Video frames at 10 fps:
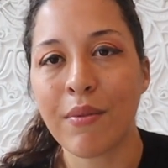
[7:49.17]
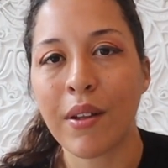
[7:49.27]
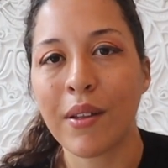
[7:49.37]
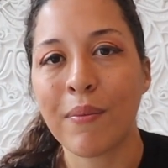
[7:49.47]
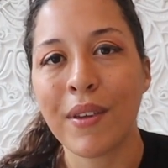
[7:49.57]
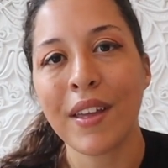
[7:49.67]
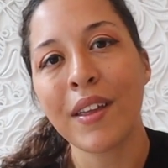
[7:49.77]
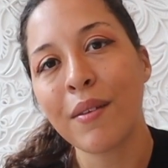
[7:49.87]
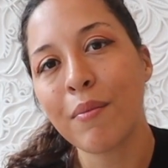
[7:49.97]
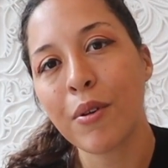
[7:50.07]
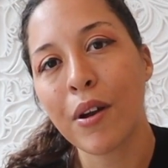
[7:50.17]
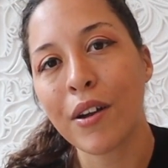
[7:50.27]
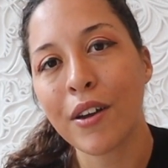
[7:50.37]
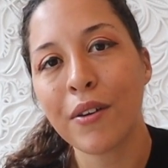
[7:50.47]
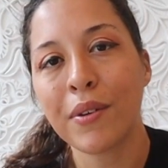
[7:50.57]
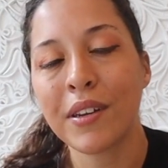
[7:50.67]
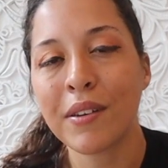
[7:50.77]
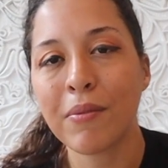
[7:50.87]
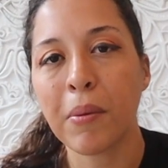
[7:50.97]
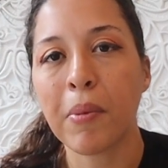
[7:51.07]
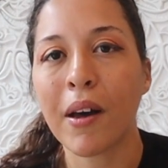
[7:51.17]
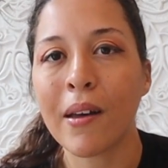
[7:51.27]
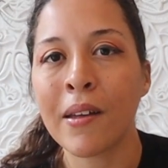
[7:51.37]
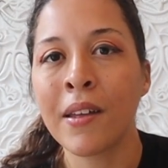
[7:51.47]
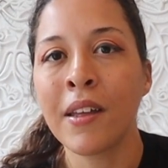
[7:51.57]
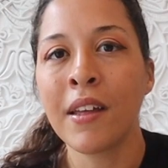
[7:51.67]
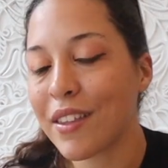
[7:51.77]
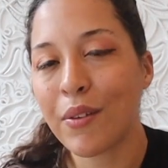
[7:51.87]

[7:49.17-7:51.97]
while I'm in Morocco and in Rabat.